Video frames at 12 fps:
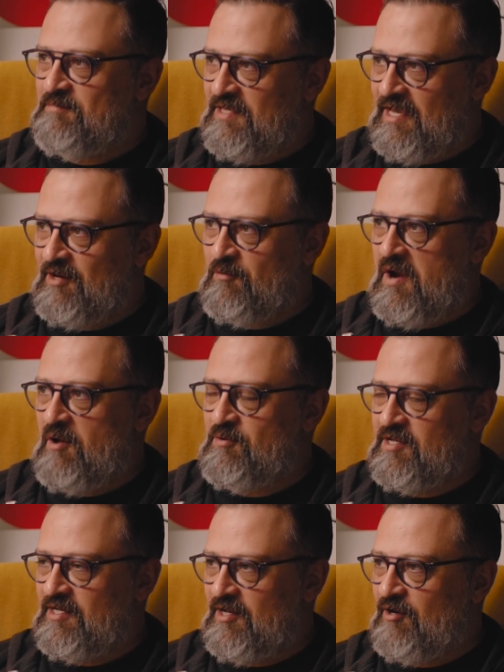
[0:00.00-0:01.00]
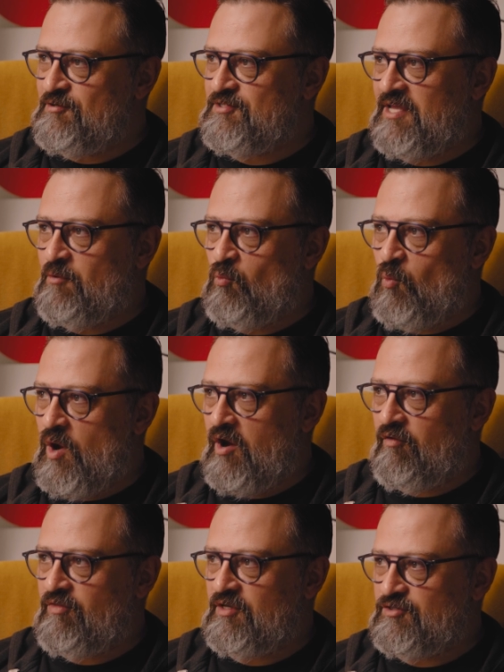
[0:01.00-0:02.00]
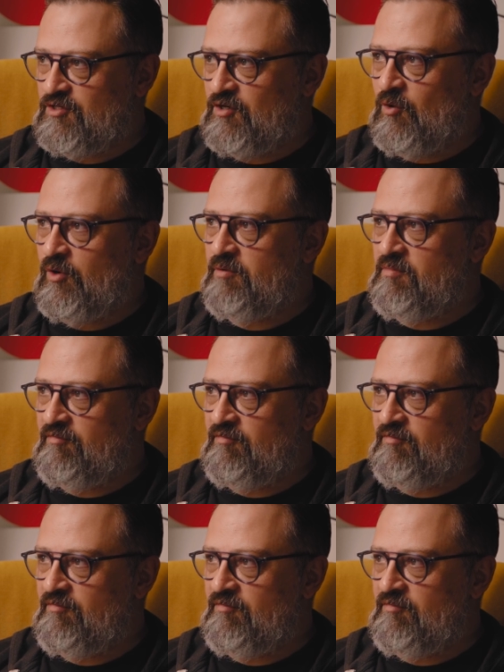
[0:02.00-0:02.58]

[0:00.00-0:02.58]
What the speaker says: get grounded and understand where things are going